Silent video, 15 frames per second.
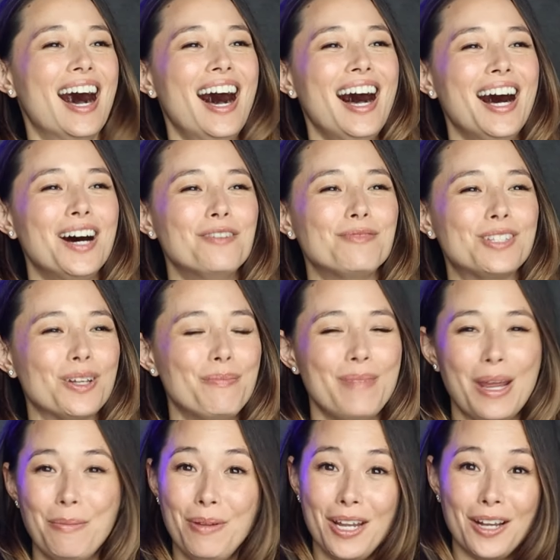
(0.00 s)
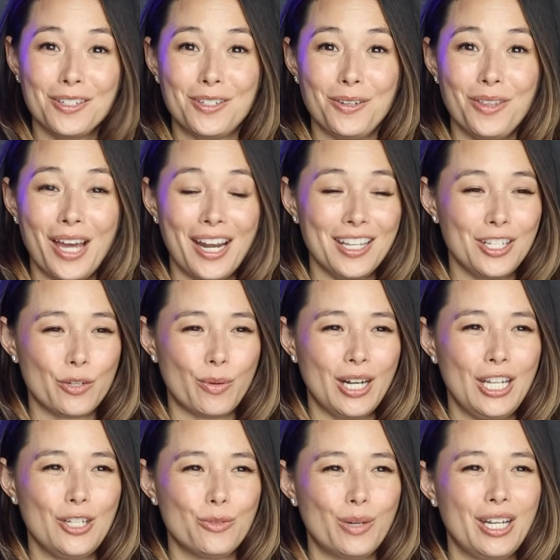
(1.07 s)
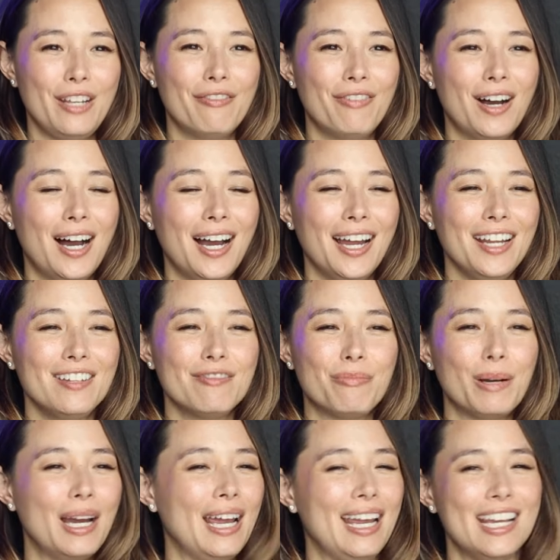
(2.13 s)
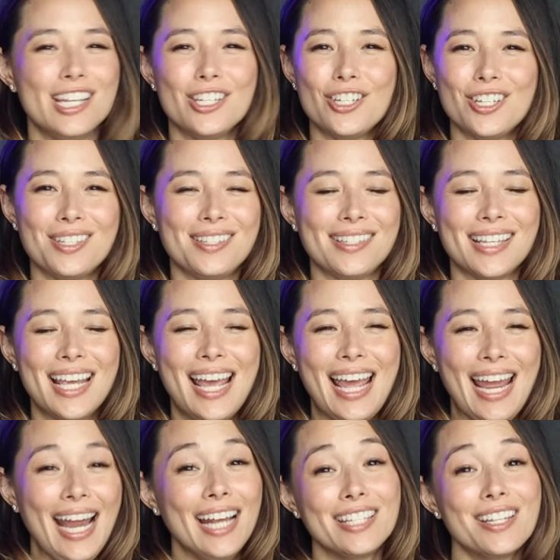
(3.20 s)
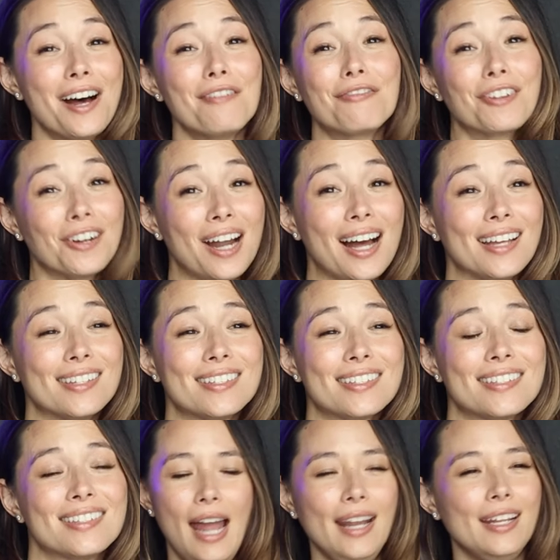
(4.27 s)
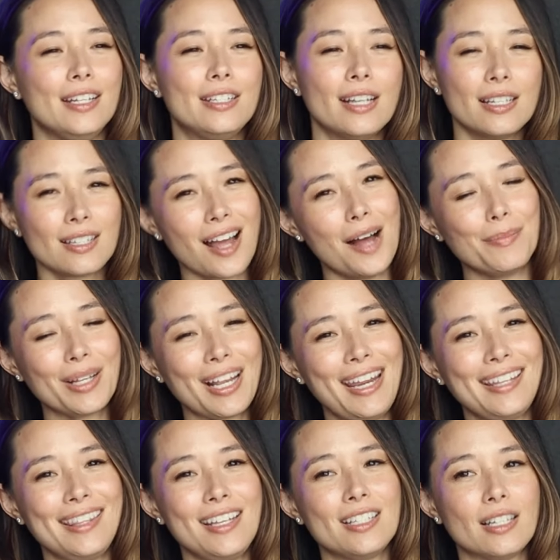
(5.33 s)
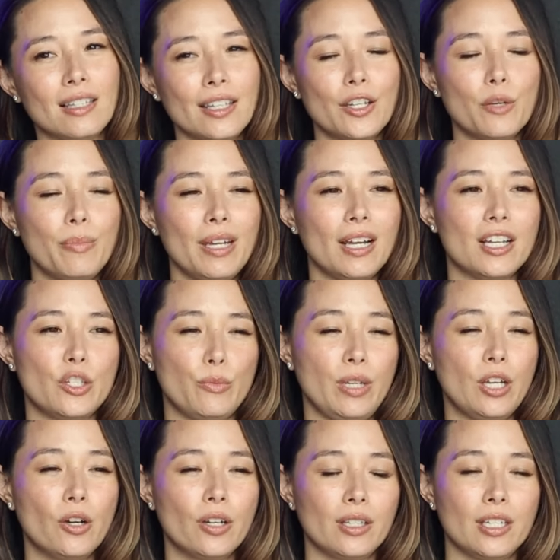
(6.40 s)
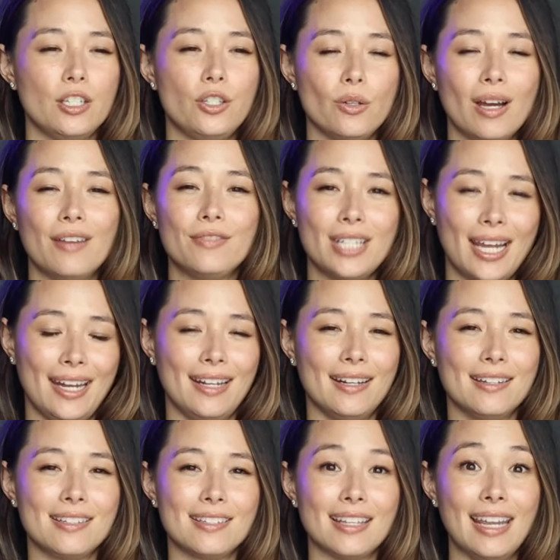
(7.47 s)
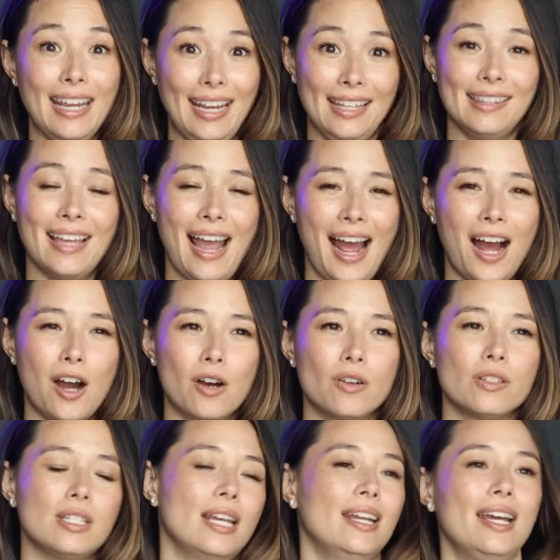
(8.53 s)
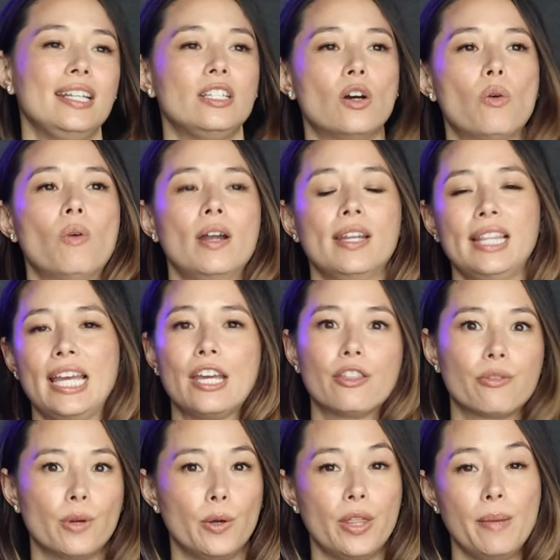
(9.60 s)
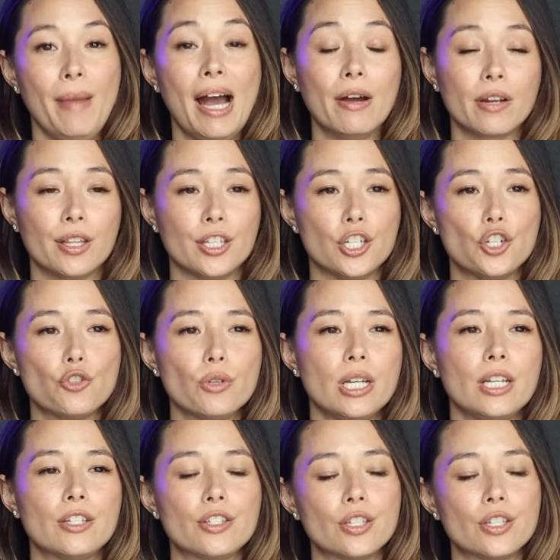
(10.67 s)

So maybe I'll do that in 2025, but it's not for us. And it does complicate things a little bit because we currently do have tenants in the house and I don't want to like throw them out on the street.